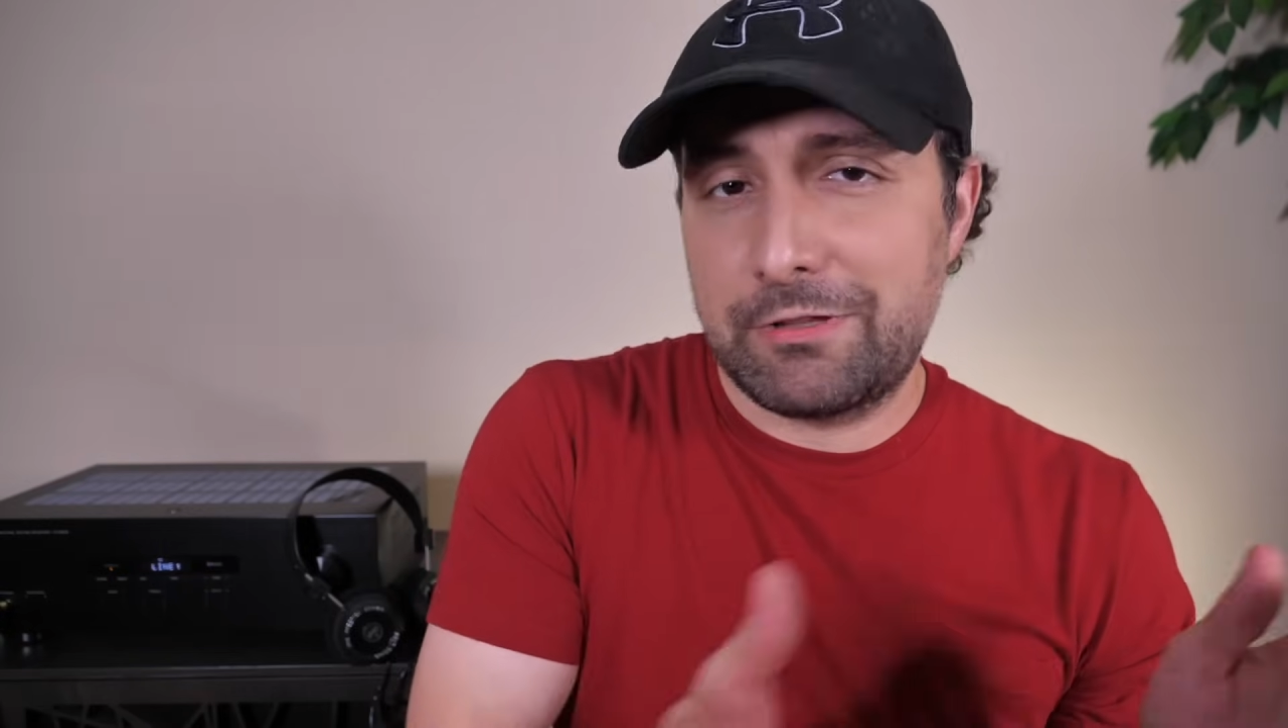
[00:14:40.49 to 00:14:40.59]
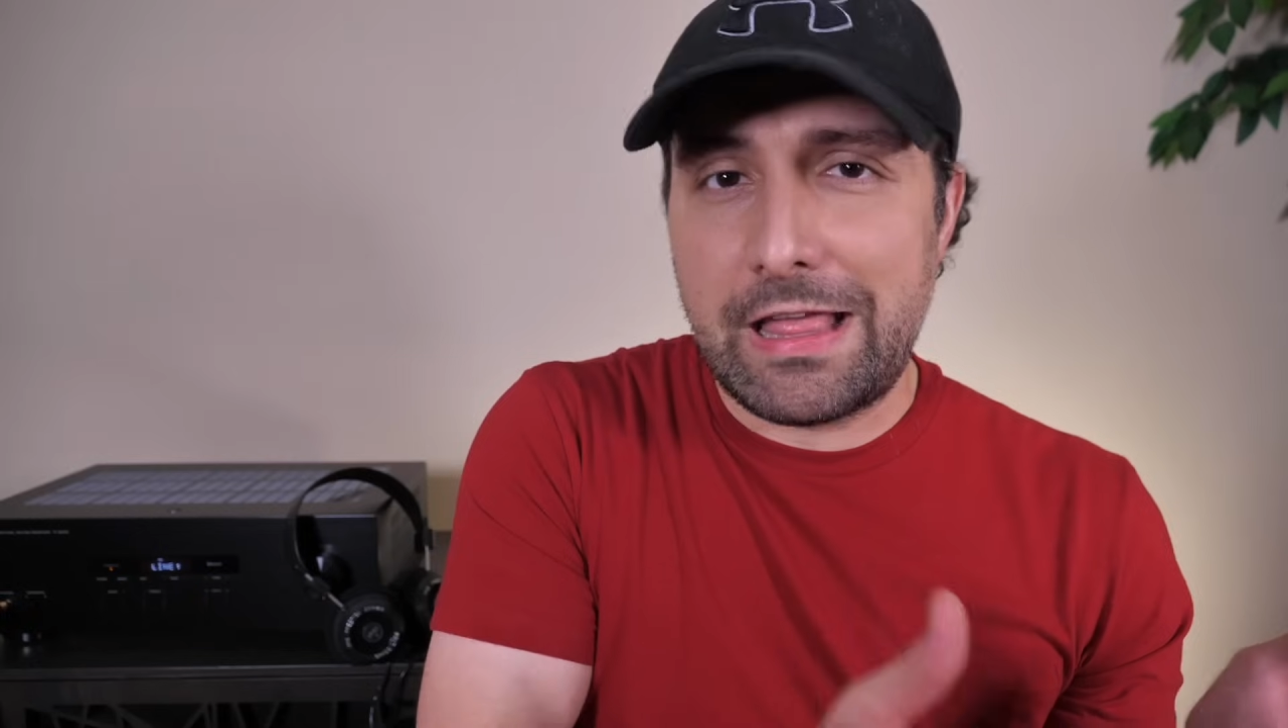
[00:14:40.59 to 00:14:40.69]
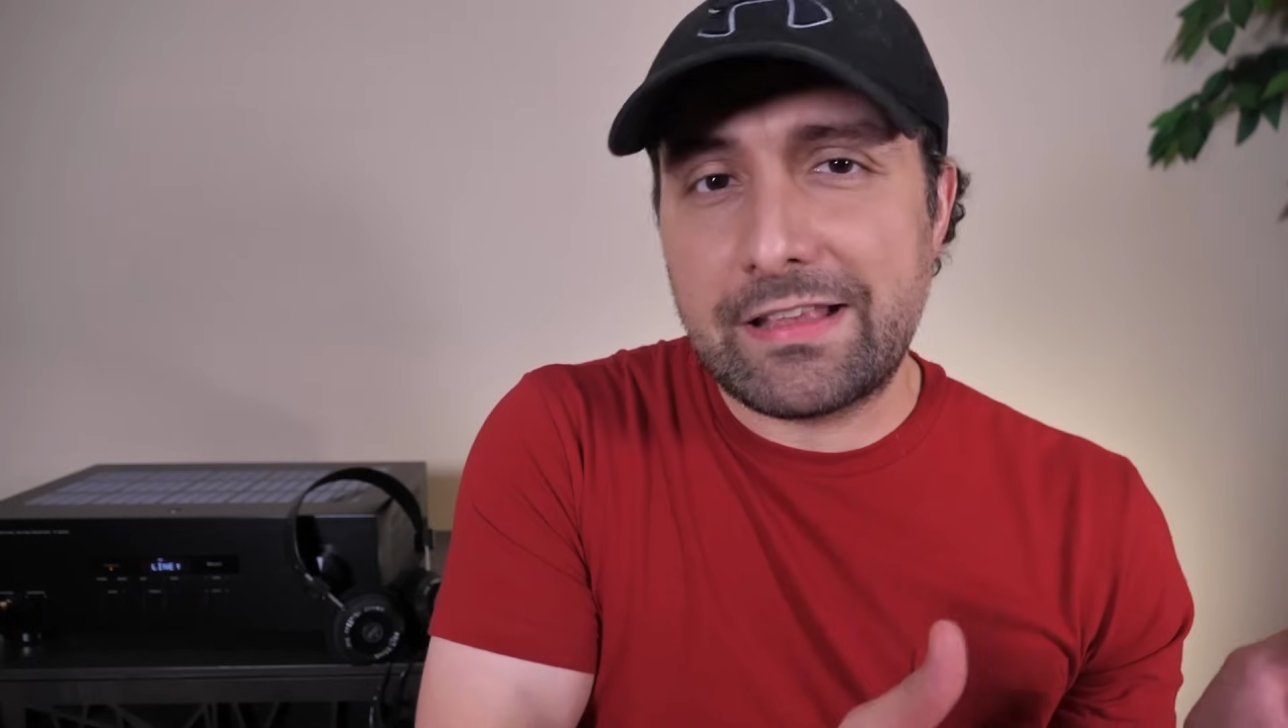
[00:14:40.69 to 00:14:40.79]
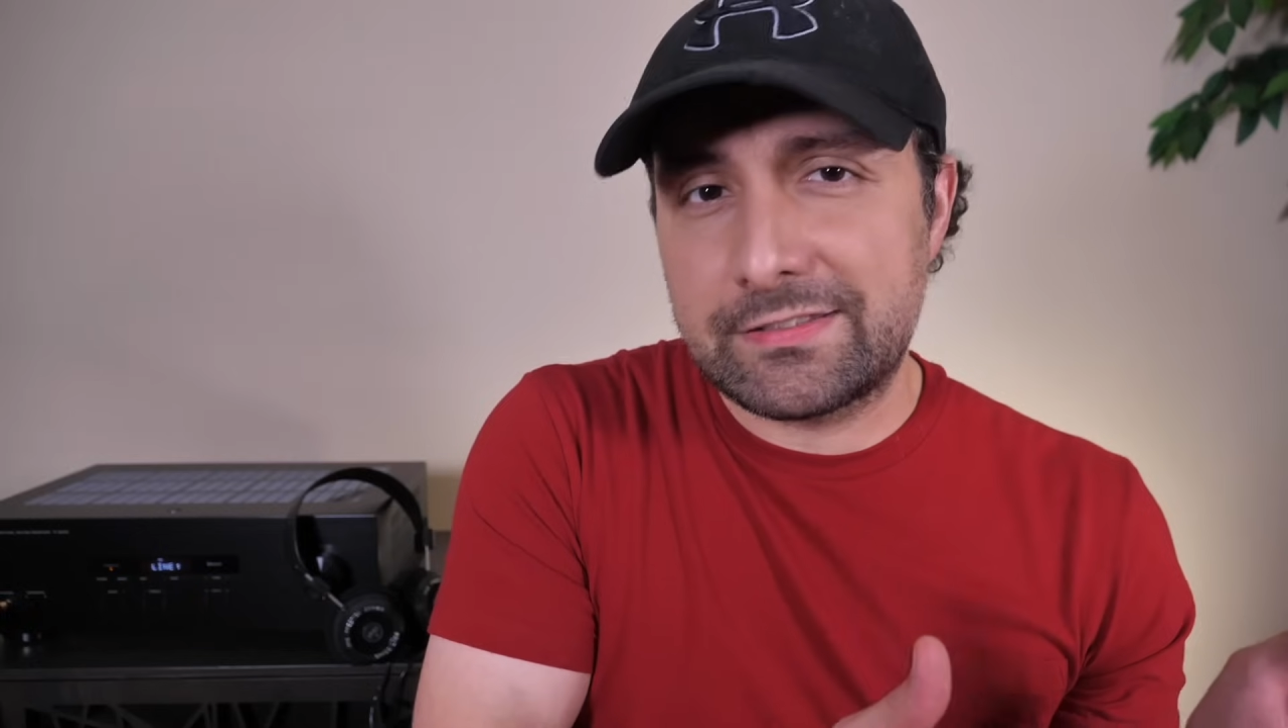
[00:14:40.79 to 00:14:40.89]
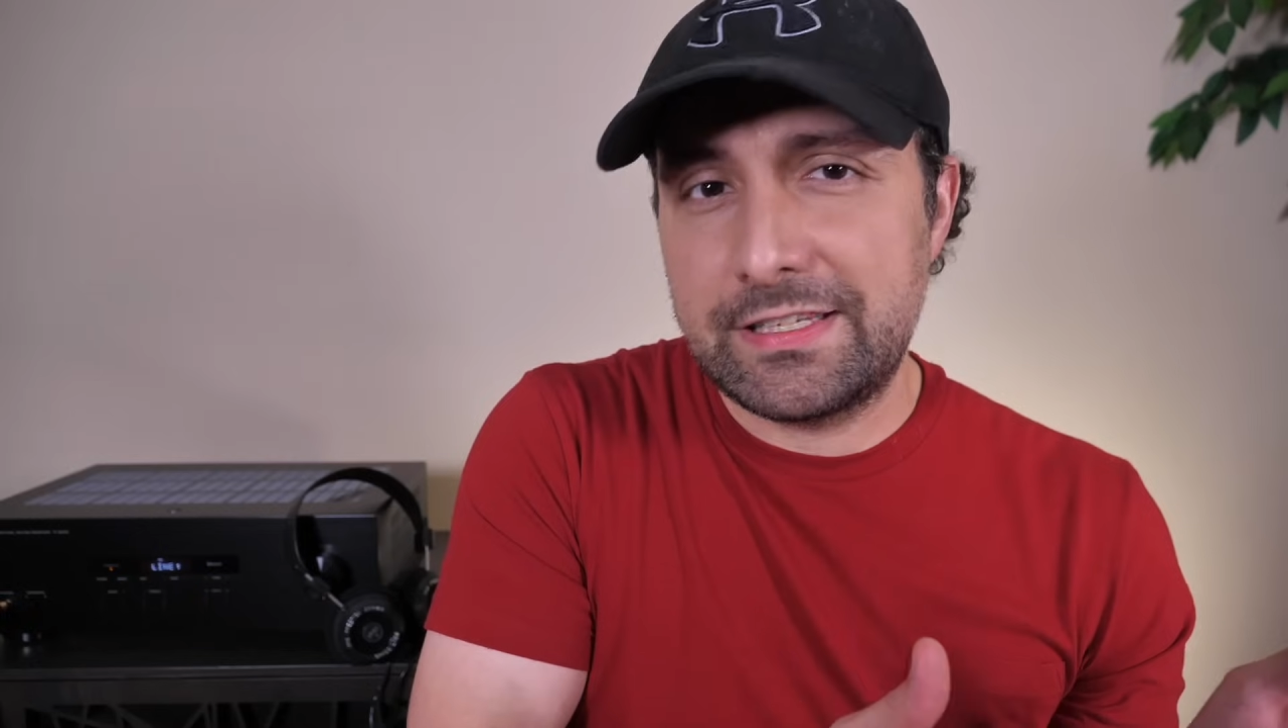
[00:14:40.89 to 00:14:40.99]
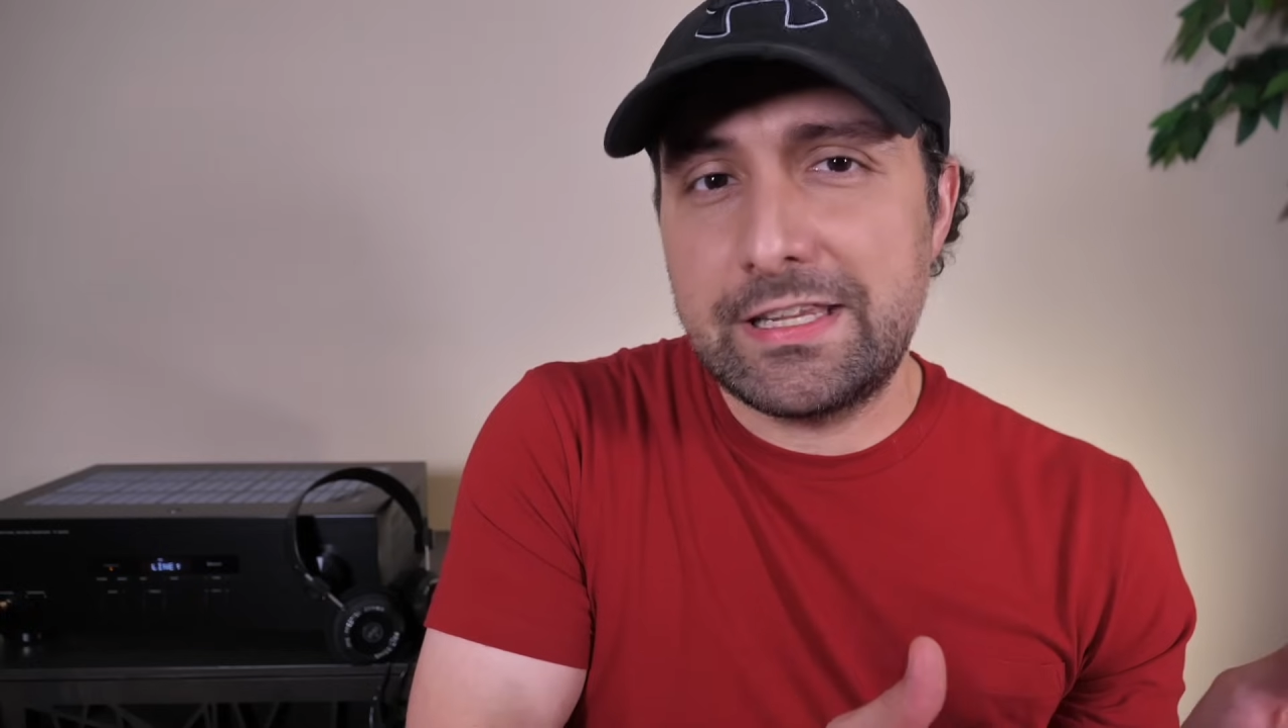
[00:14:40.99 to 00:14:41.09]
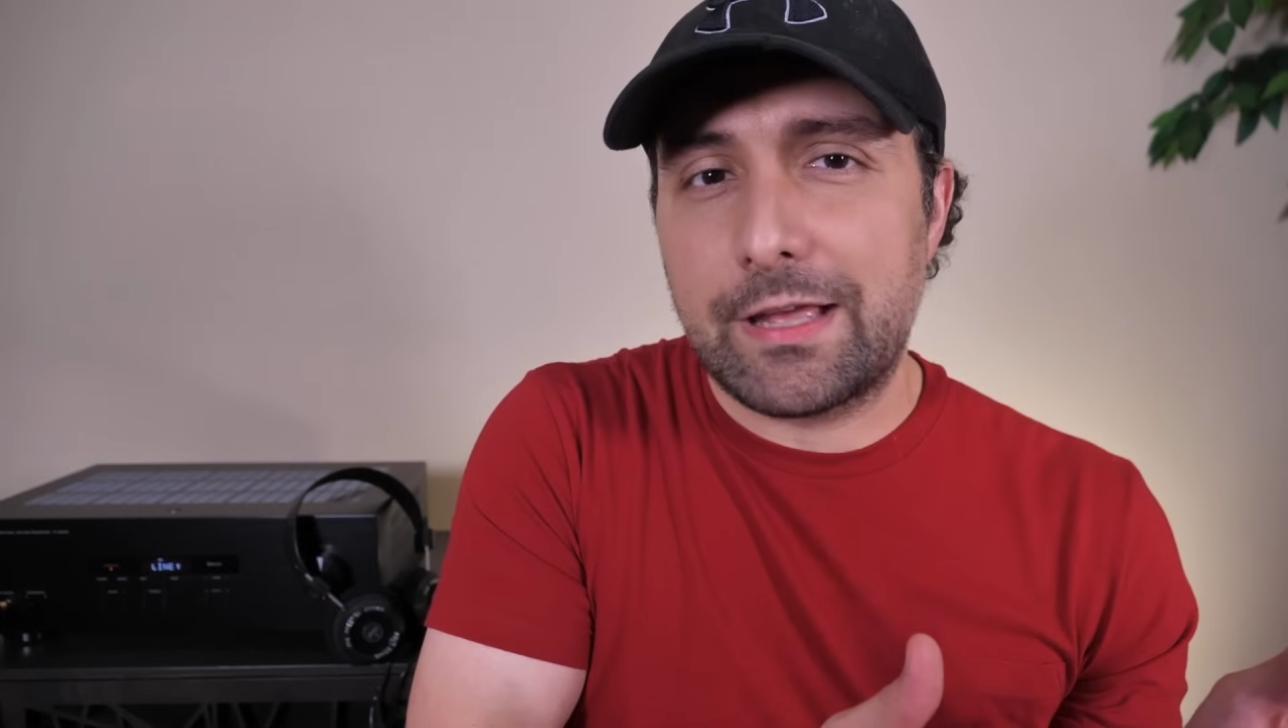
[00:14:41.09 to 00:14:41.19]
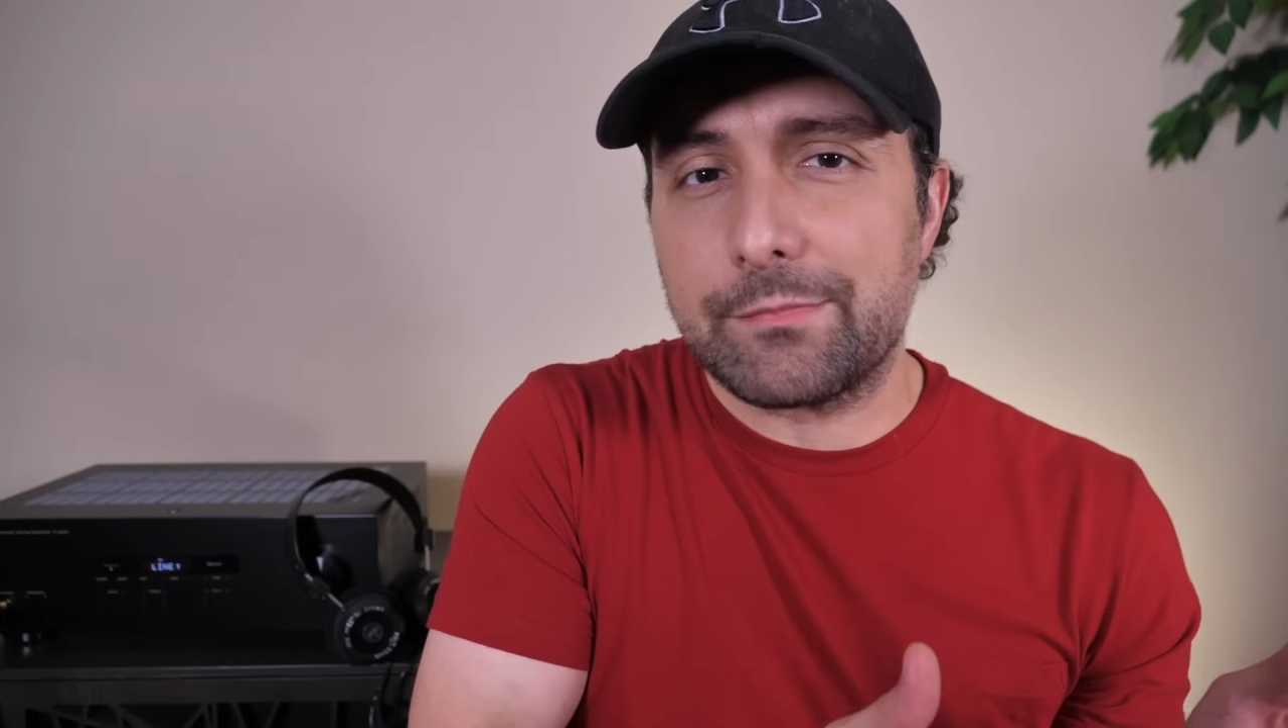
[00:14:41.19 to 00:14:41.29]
Class D